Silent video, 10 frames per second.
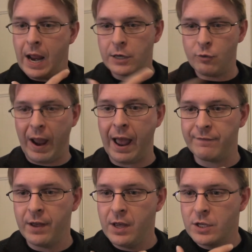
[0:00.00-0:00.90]
and you
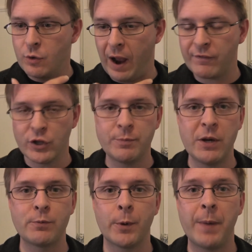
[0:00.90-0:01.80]
have your
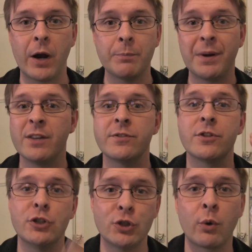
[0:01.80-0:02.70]
speech prepared, but it's
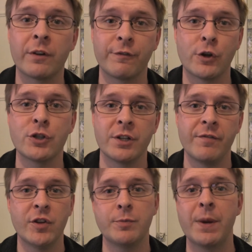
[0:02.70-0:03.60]
the short version
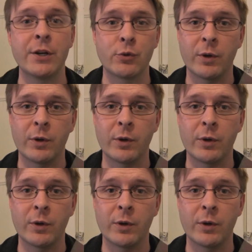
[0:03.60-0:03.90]
of the speech,